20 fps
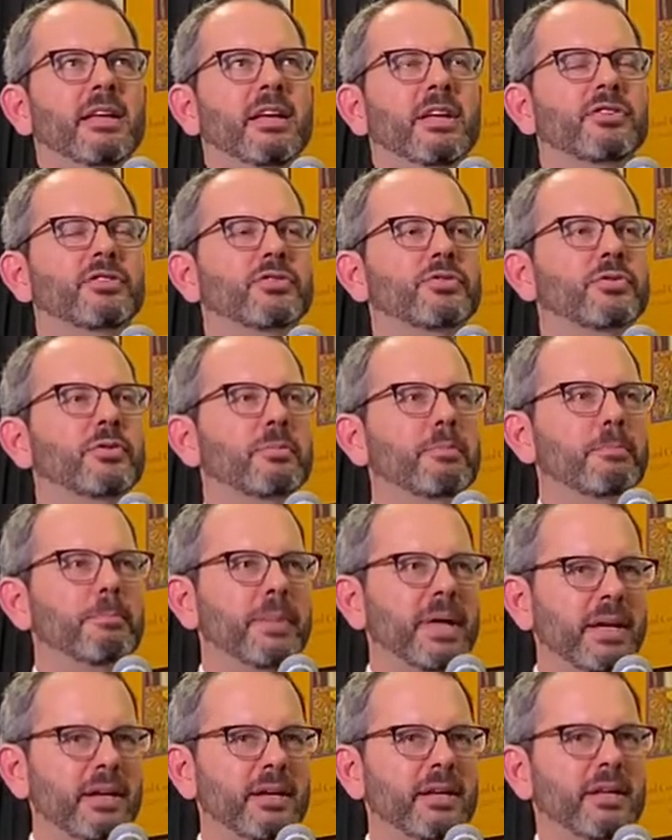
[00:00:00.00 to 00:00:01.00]
it's
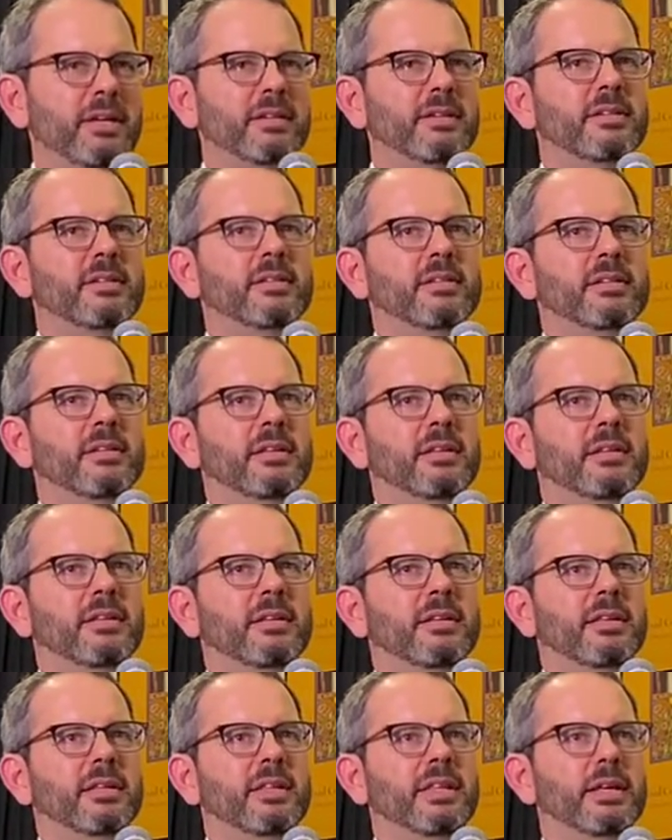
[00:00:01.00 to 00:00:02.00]
tremendous
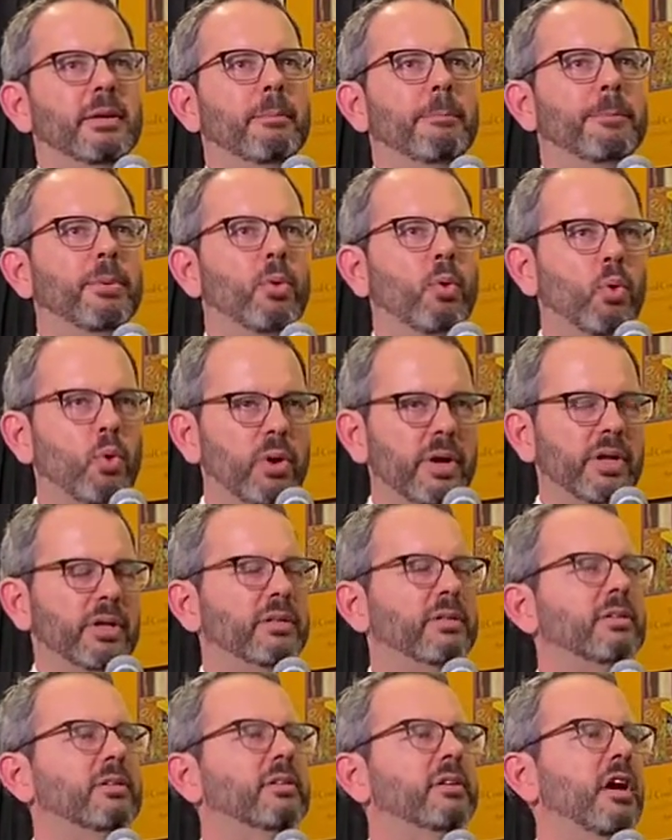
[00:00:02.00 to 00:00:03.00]
the
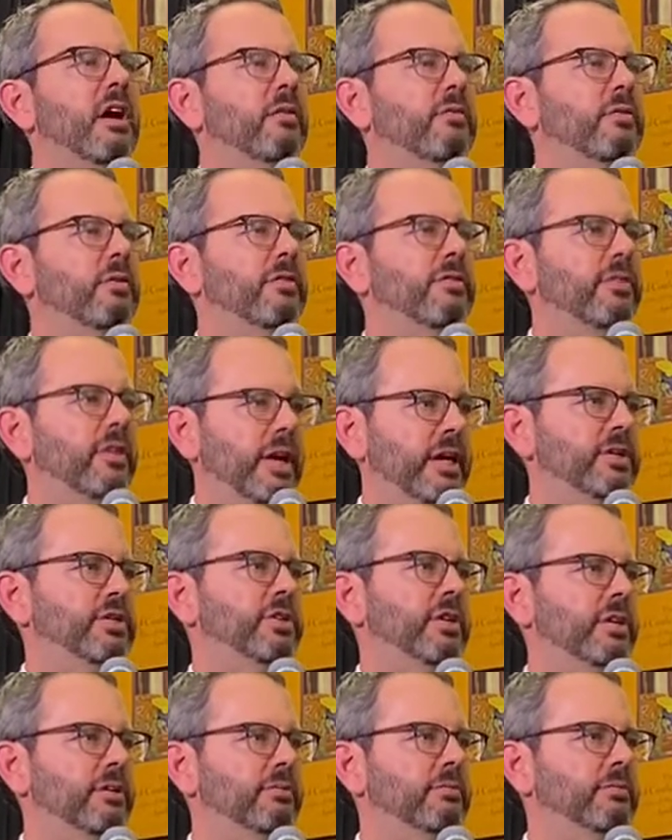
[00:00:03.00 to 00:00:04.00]
importance of
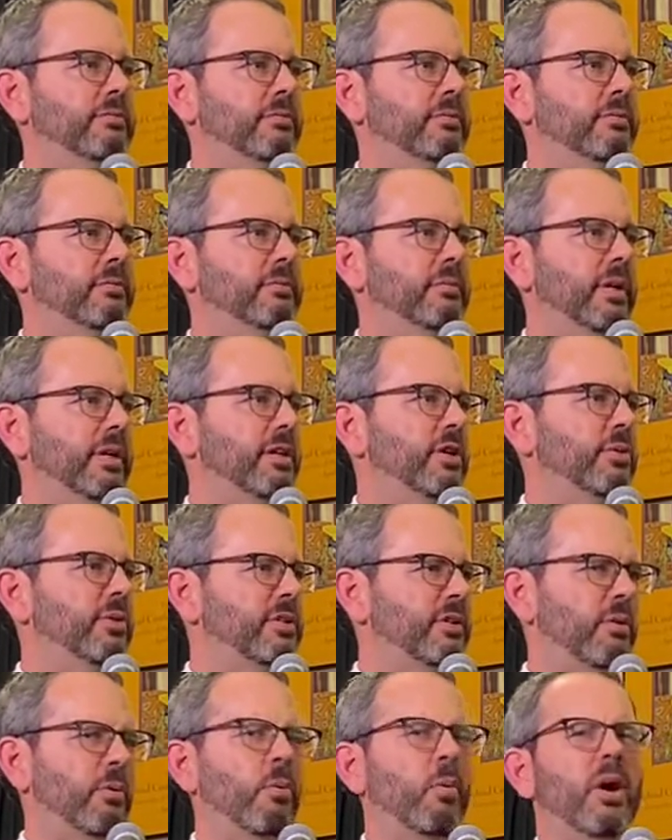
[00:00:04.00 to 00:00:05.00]
reflection. And you would
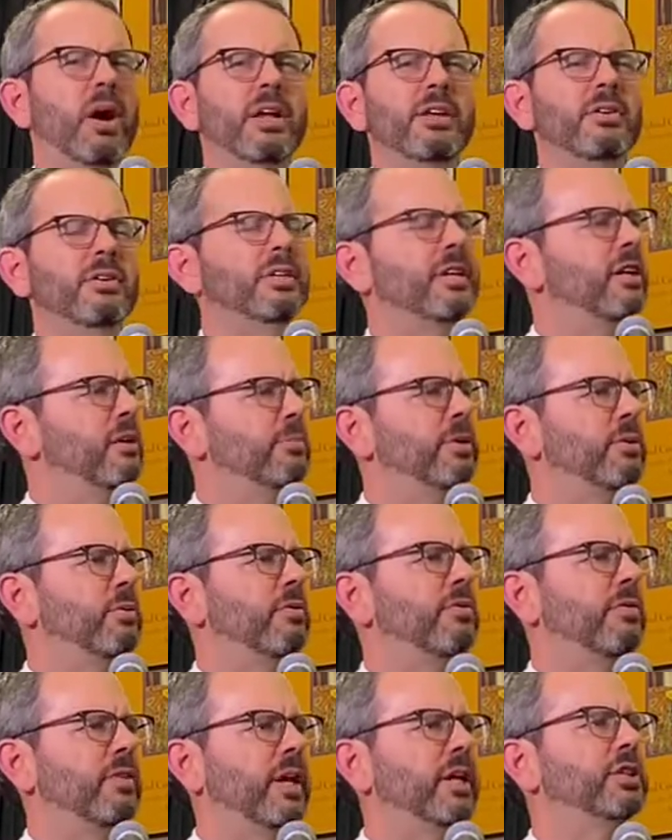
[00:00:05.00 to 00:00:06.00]
say, why are you telling me
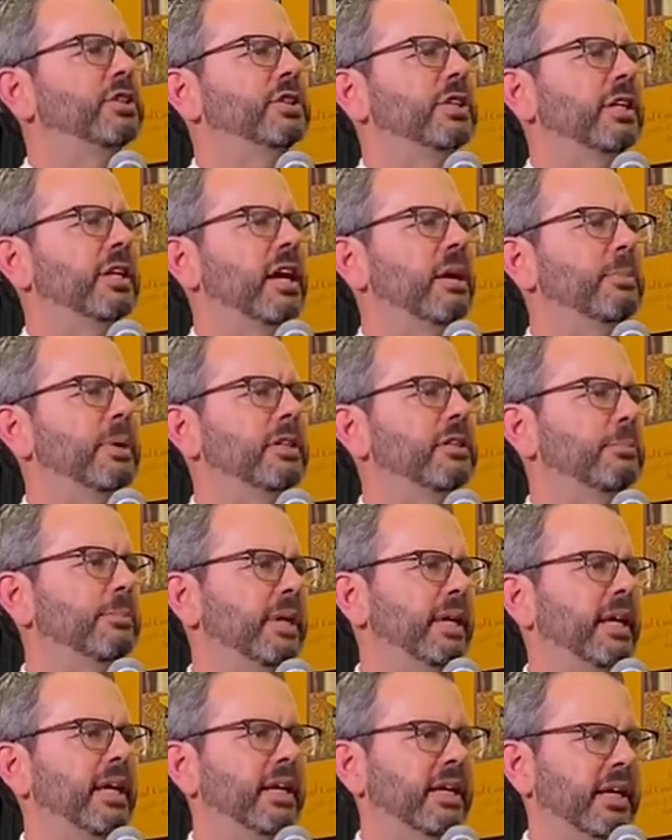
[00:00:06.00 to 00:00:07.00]
reflection? I'm at the
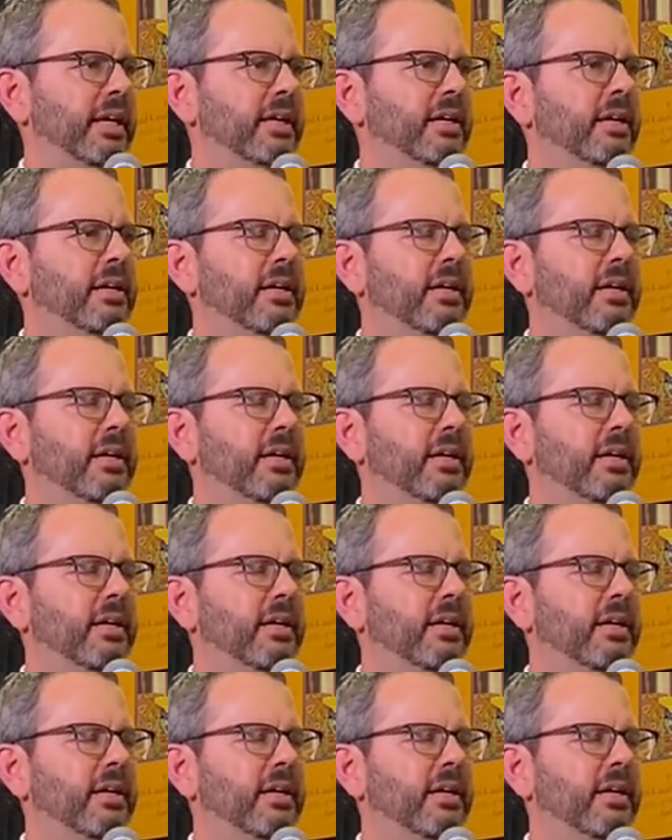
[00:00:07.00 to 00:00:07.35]
beginning.